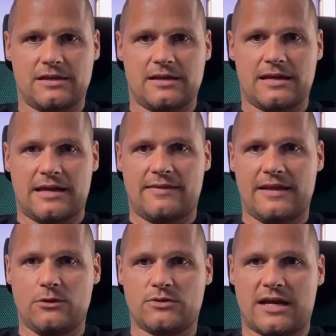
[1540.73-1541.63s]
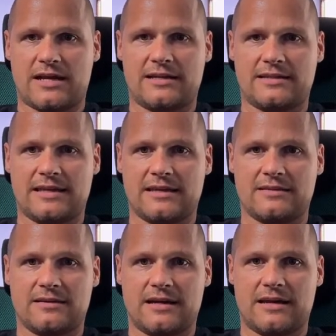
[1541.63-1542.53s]
And then you targeting
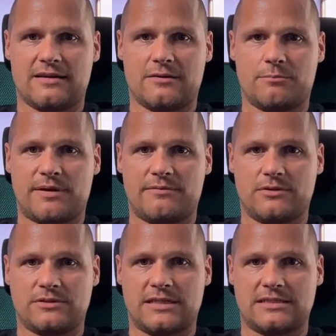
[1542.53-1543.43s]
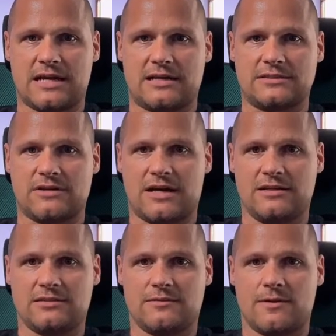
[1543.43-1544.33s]
the another previous day's highs, right?
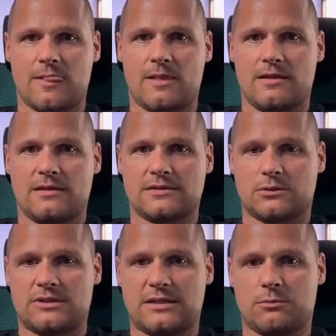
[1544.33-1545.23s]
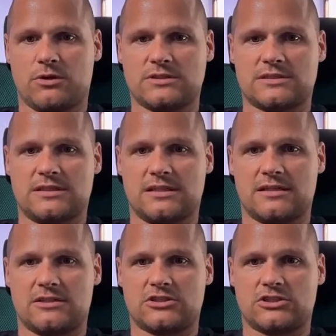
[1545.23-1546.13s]
So that was
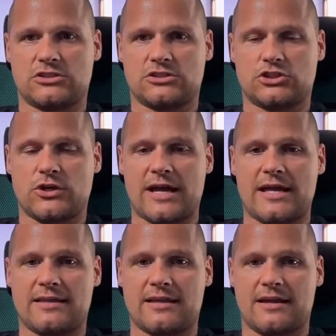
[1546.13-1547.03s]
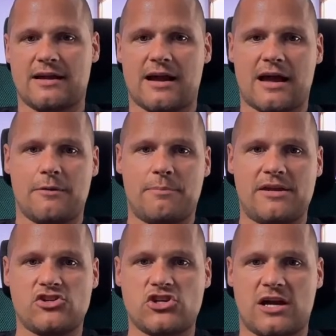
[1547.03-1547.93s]
the trade. I've
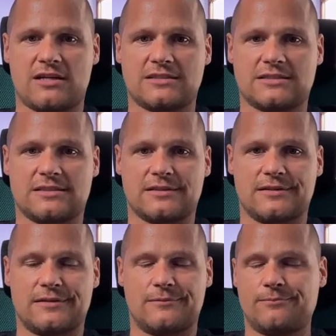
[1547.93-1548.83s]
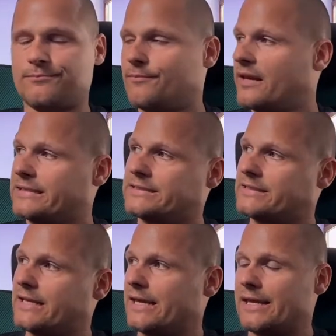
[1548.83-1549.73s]
been just let's
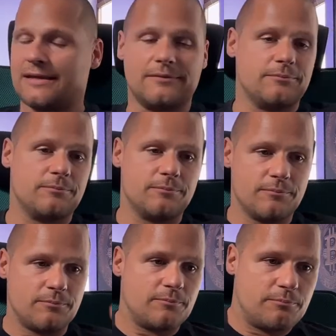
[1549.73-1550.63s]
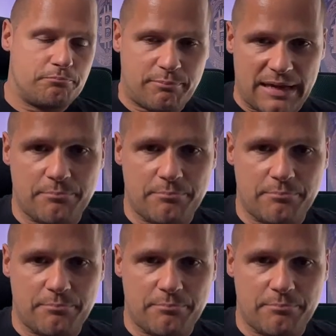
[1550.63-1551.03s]
say paper